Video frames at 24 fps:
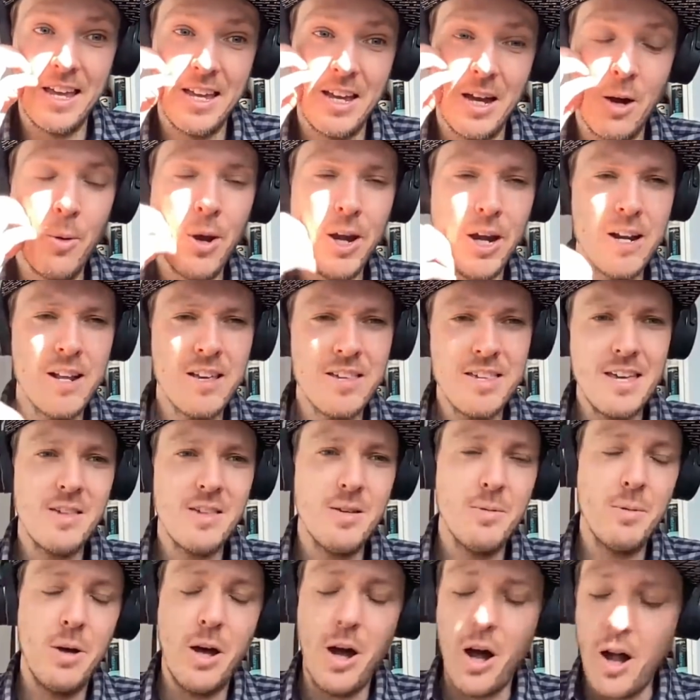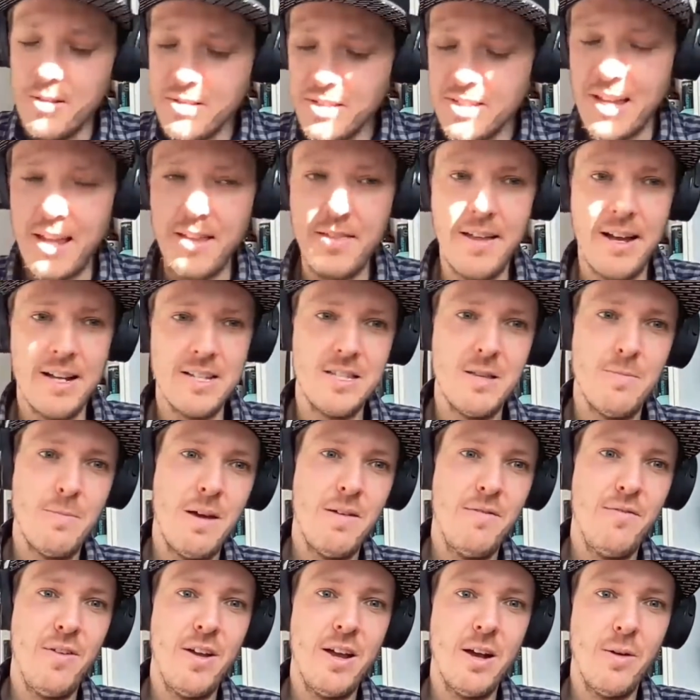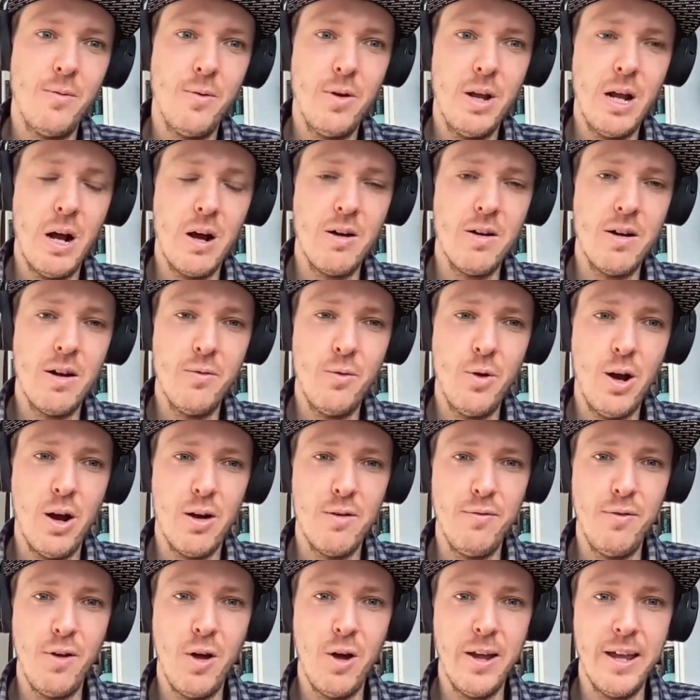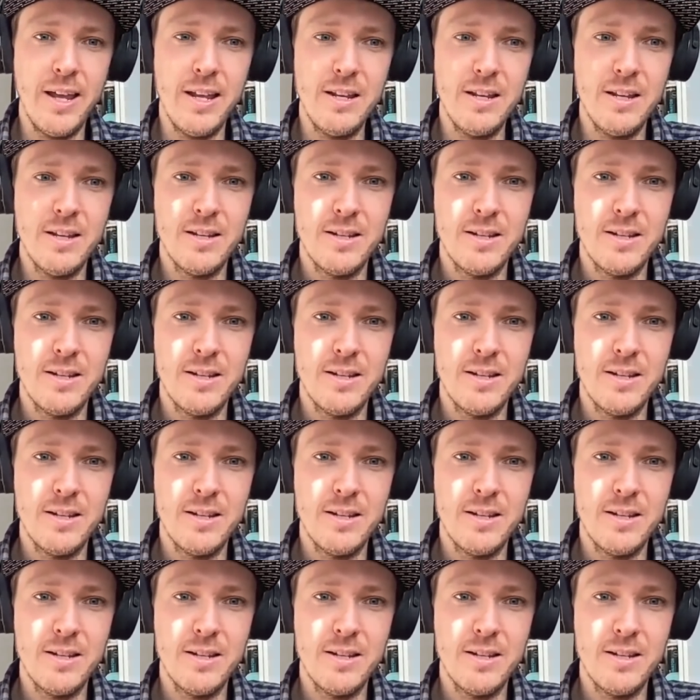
Are we going to see some content? That's the main thing. Have we got vlogging?